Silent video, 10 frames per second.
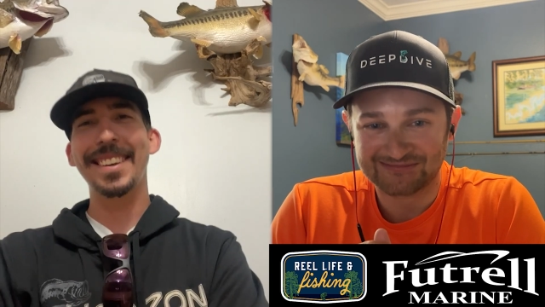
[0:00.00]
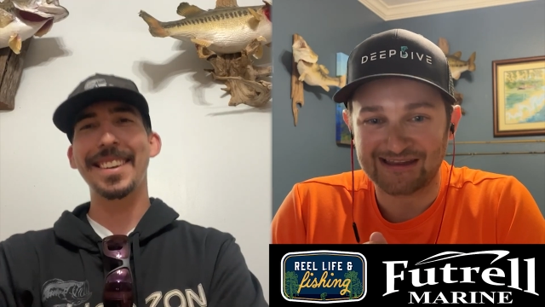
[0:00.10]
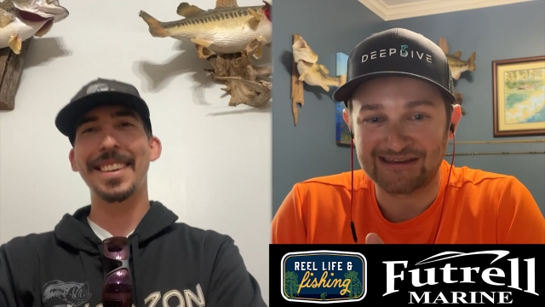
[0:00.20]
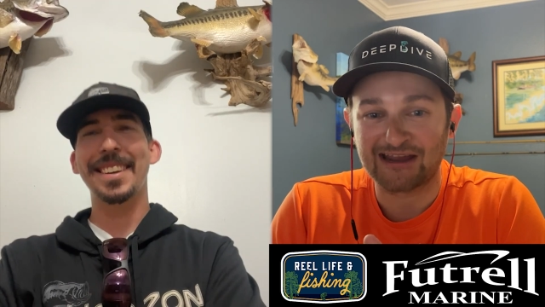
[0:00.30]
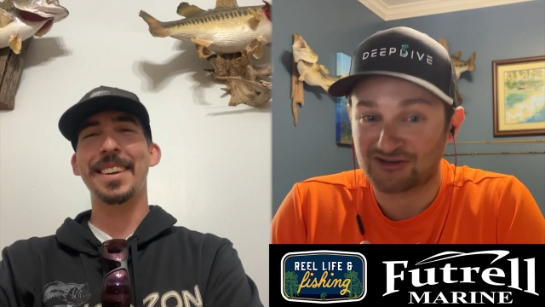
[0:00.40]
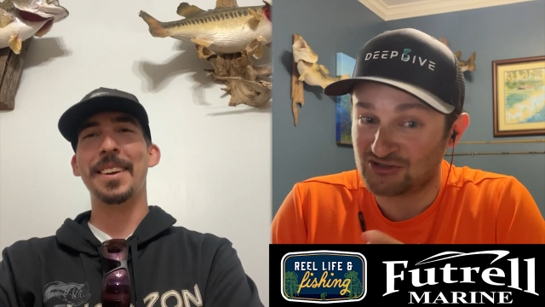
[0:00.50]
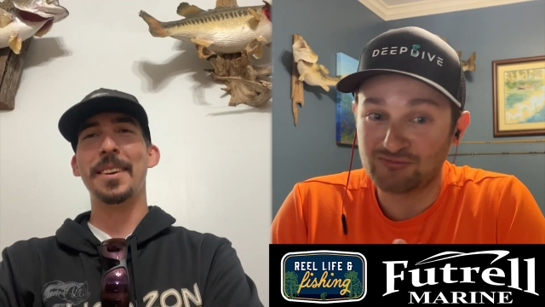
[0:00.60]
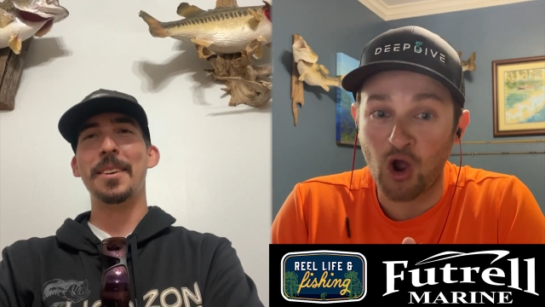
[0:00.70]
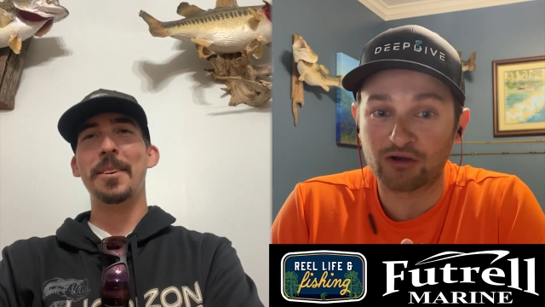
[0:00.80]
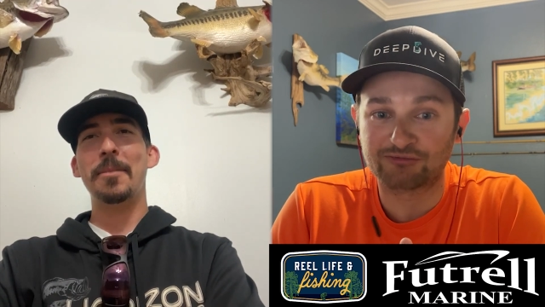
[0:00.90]
Speaker 1: Yeah, because
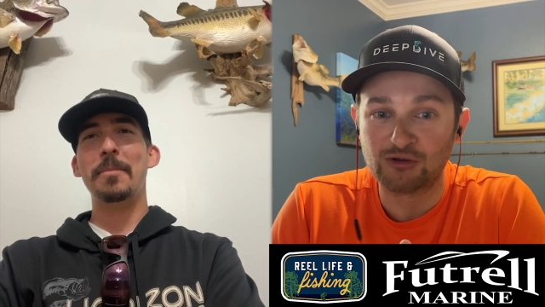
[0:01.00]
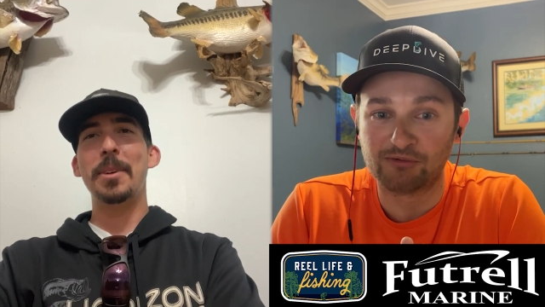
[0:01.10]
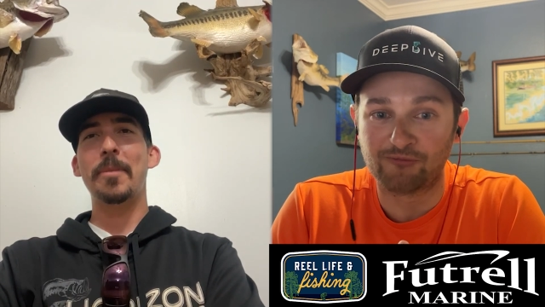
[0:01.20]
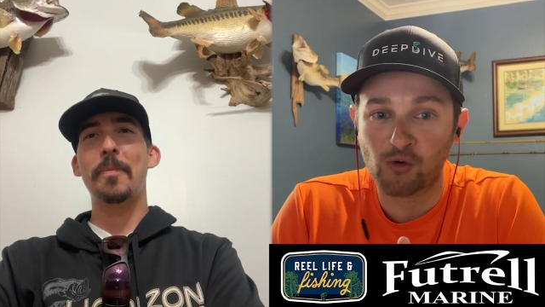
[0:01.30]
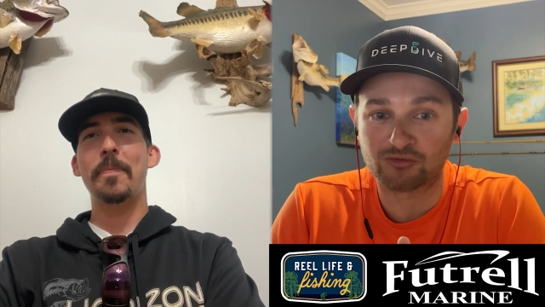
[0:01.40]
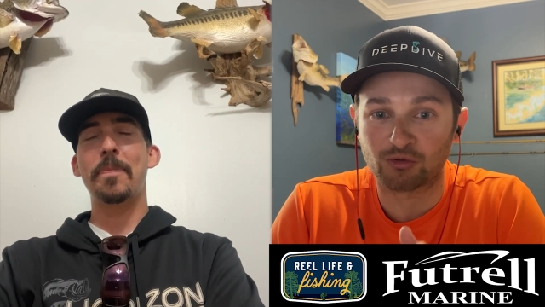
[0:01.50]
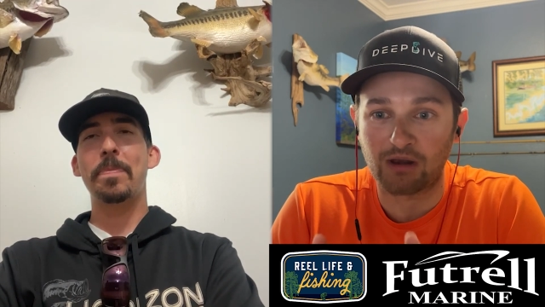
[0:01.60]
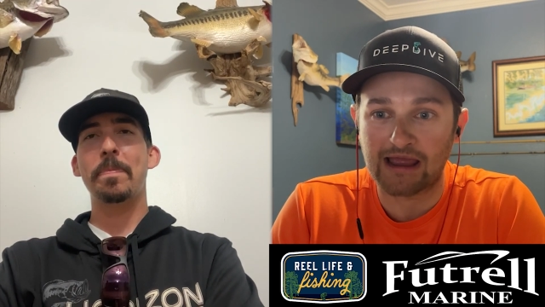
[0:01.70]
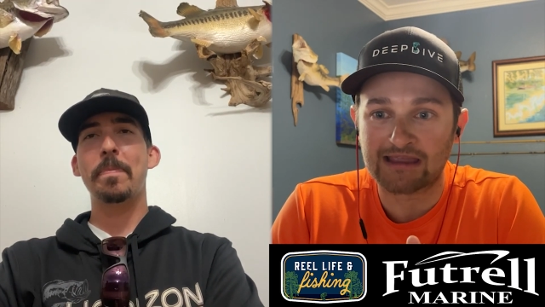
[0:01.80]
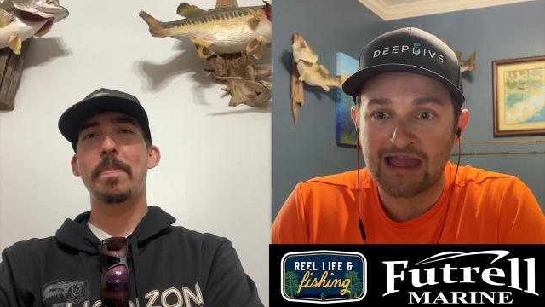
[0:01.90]
you've caught a few before, so
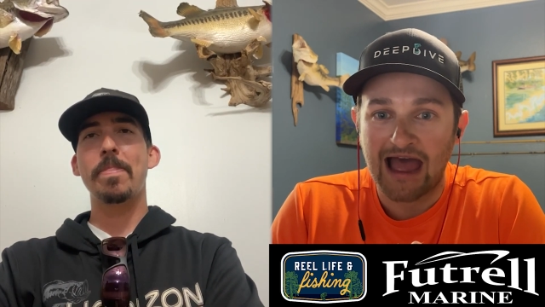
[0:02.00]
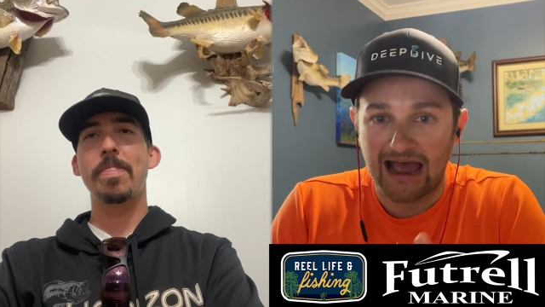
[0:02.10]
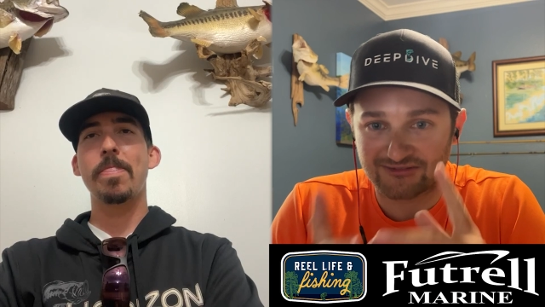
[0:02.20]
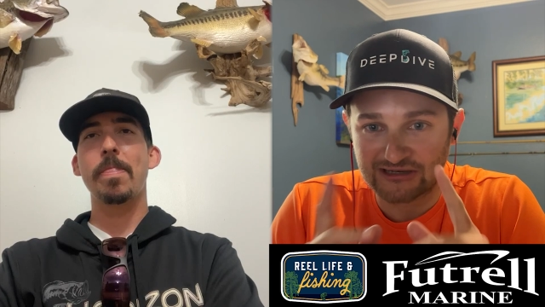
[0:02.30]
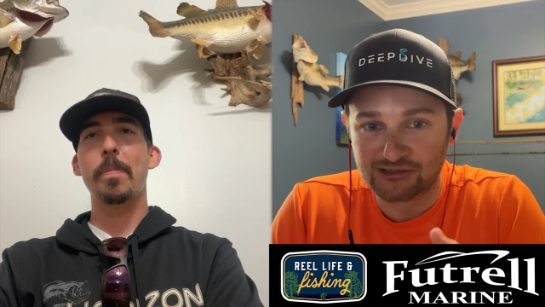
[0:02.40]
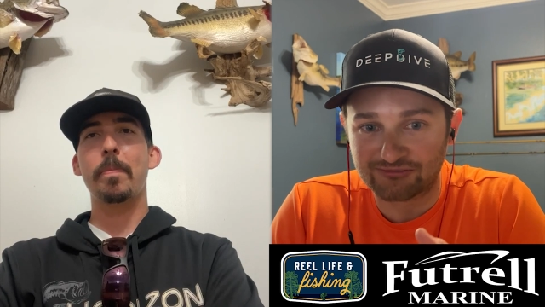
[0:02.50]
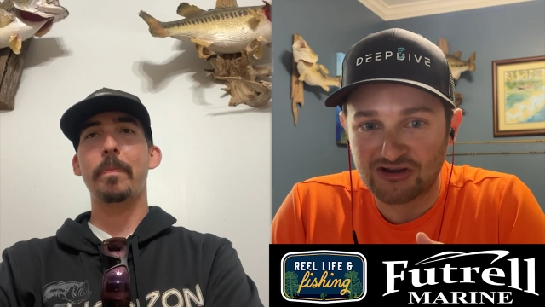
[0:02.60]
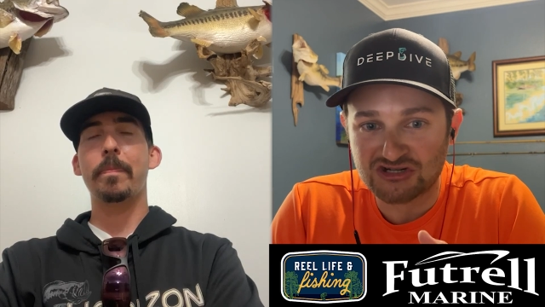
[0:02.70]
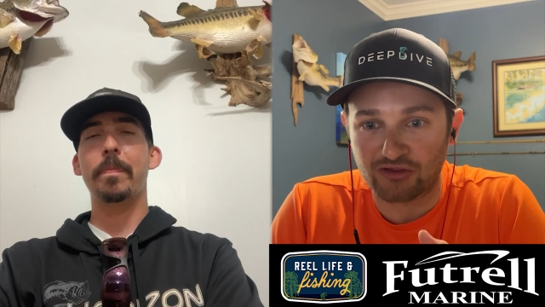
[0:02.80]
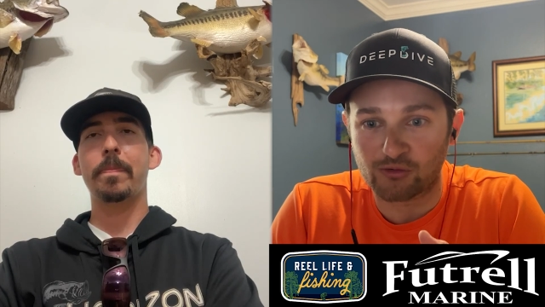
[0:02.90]
like I see your
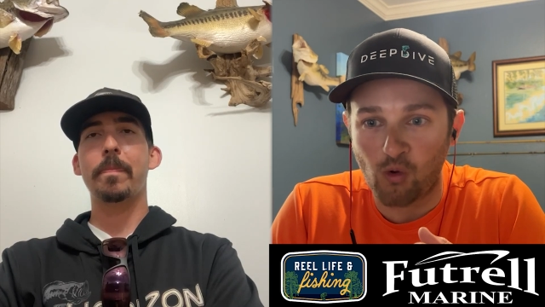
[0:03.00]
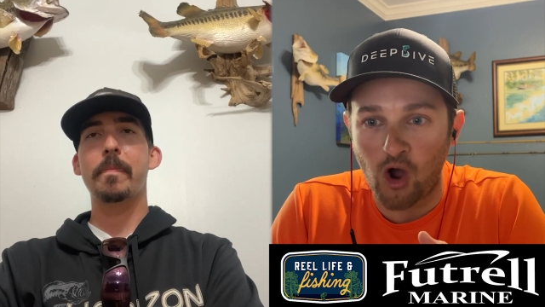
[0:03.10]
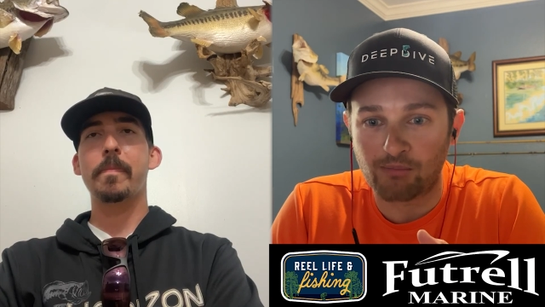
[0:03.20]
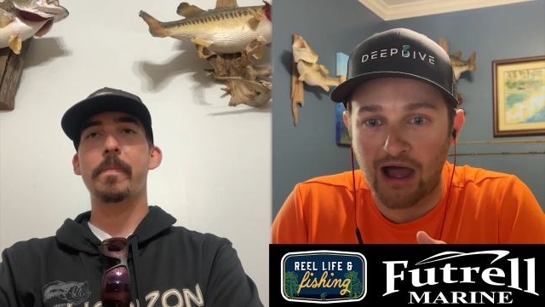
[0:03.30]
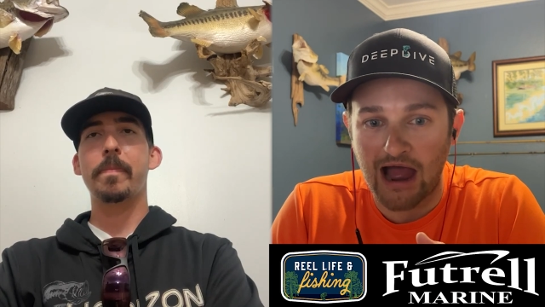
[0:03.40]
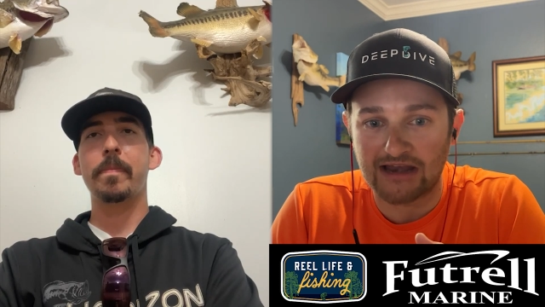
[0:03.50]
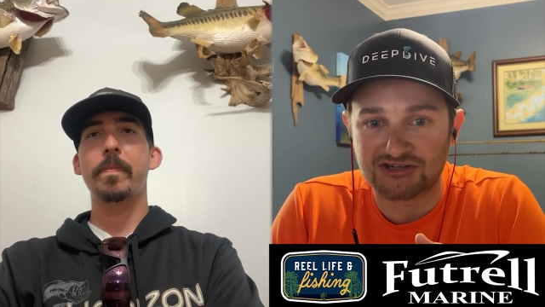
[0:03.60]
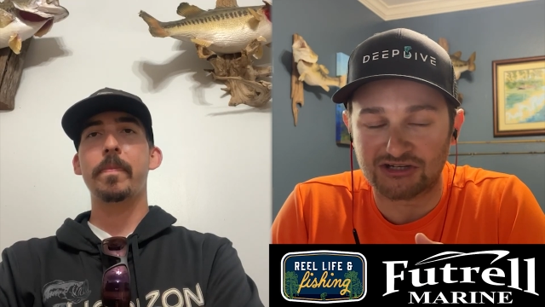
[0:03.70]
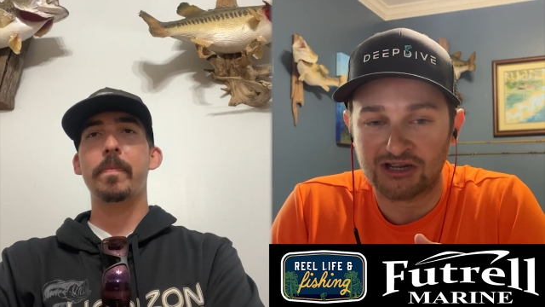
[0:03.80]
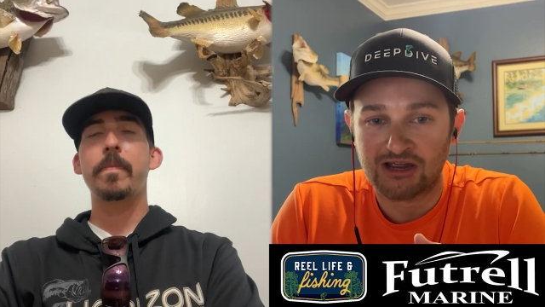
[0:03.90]
fish on the wall behind
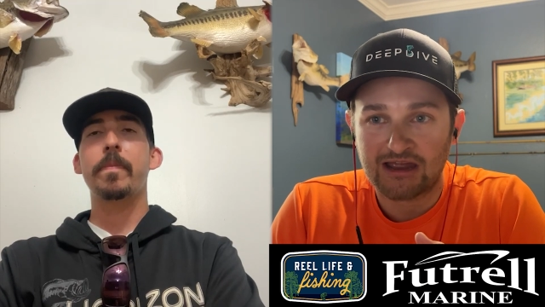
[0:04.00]
you,